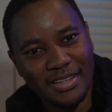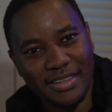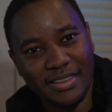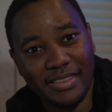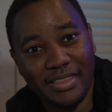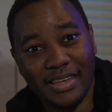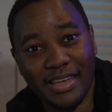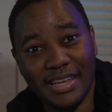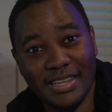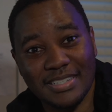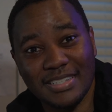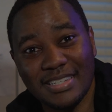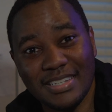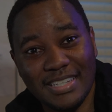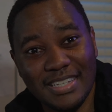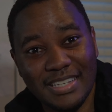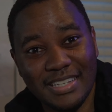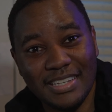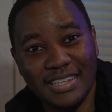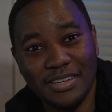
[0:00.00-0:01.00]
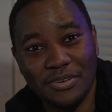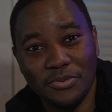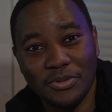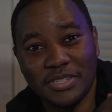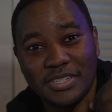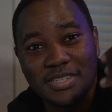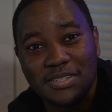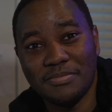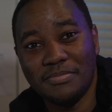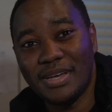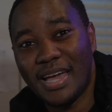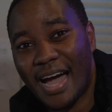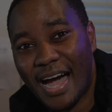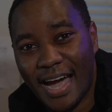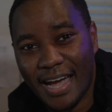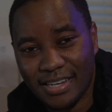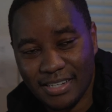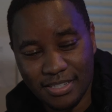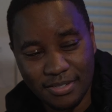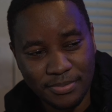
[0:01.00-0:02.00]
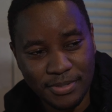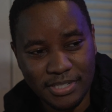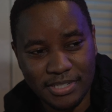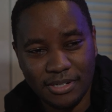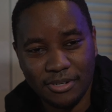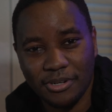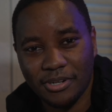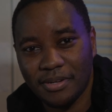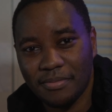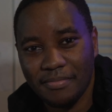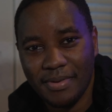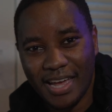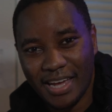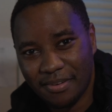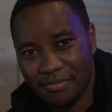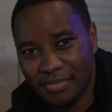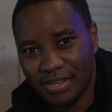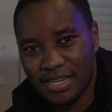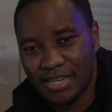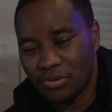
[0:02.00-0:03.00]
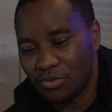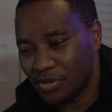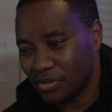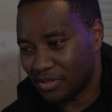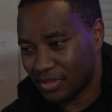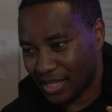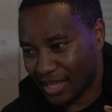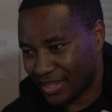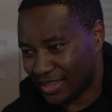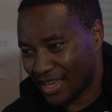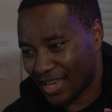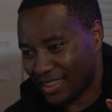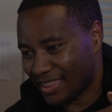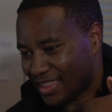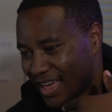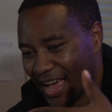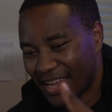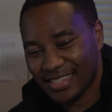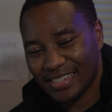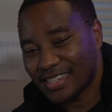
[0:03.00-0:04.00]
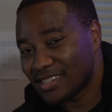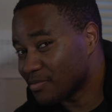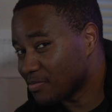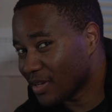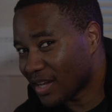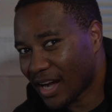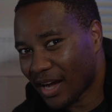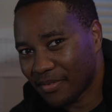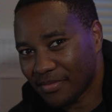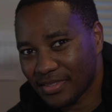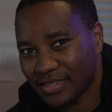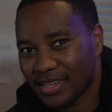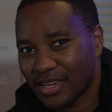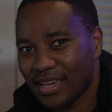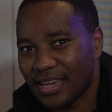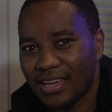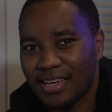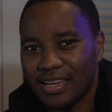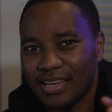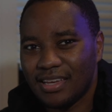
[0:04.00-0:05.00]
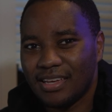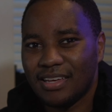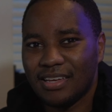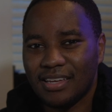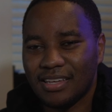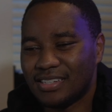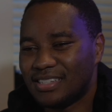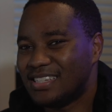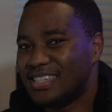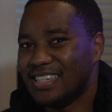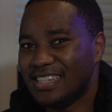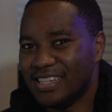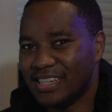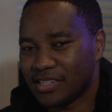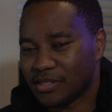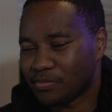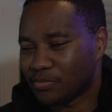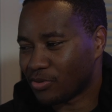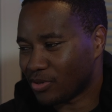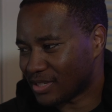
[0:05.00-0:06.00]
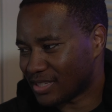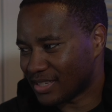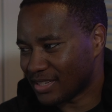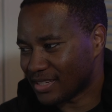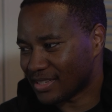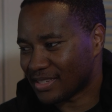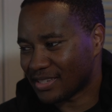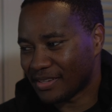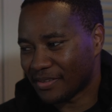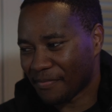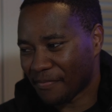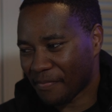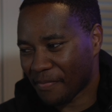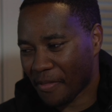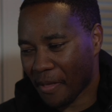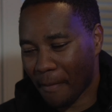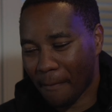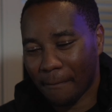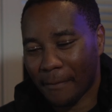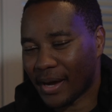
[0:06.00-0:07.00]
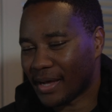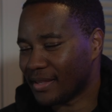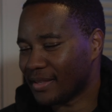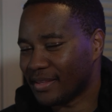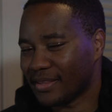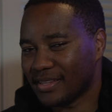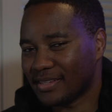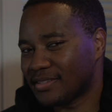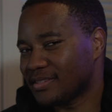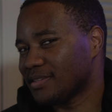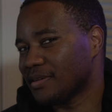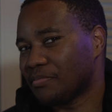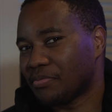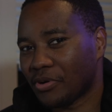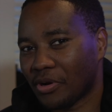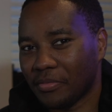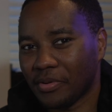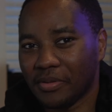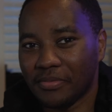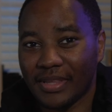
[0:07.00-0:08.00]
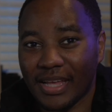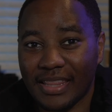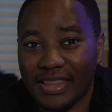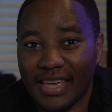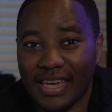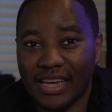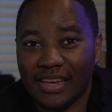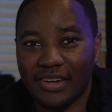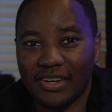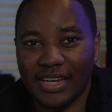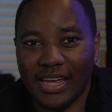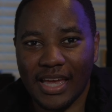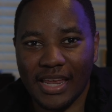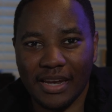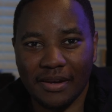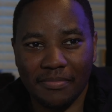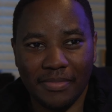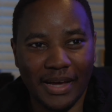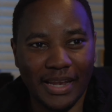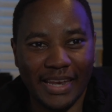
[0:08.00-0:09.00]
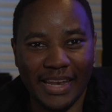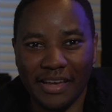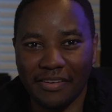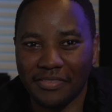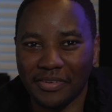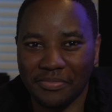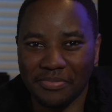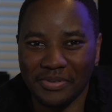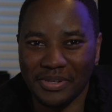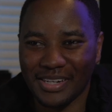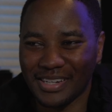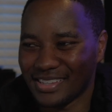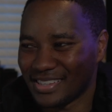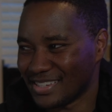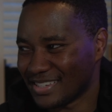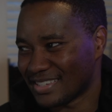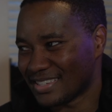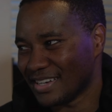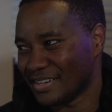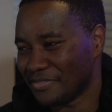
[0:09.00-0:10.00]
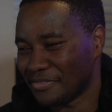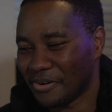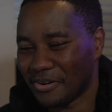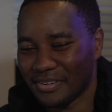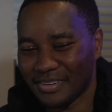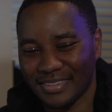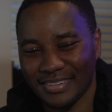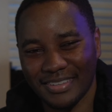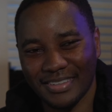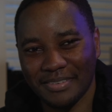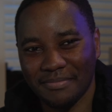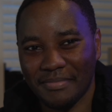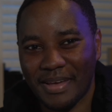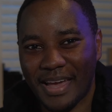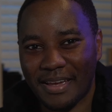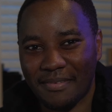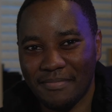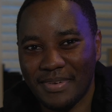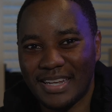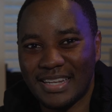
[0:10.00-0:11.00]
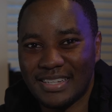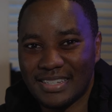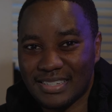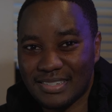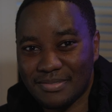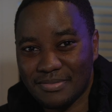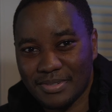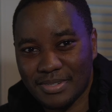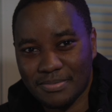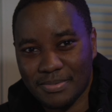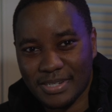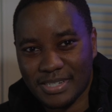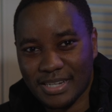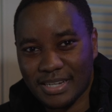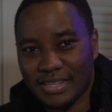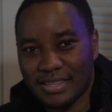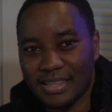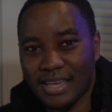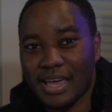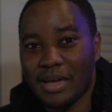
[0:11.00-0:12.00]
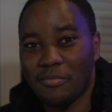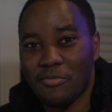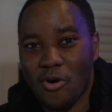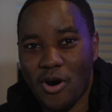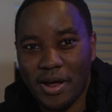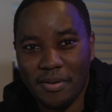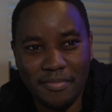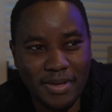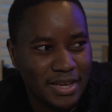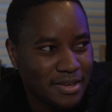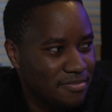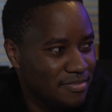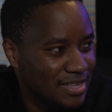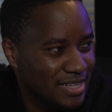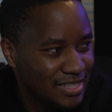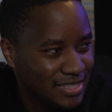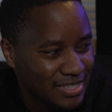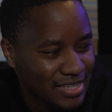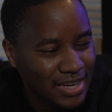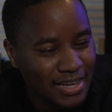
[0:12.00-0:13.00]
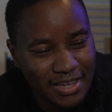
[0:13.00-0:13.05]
the SD, which is behind, especially on the Mac Mini, and that just becomes a tedious process. But this is a problem that they created by never putting this stuff on the Mac Minis, especially the M1 Mac Minis.